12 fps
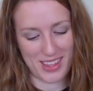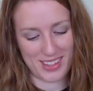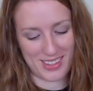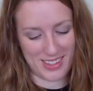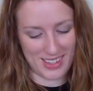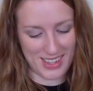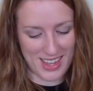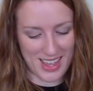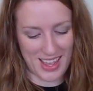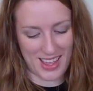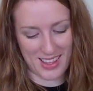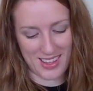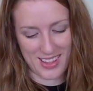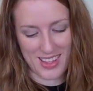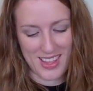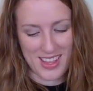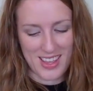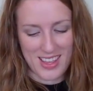That's, I
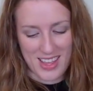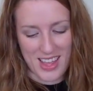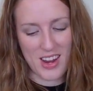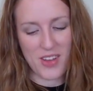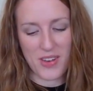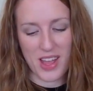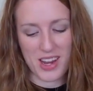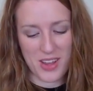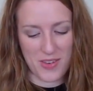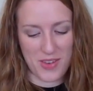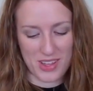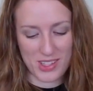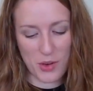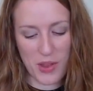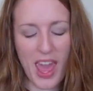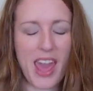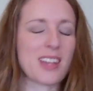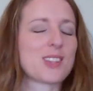know, it's
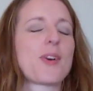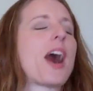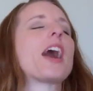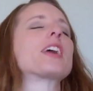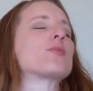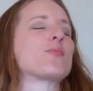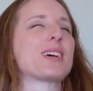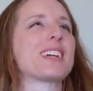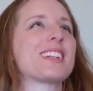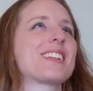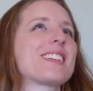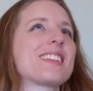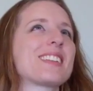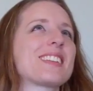okay, it's fine, but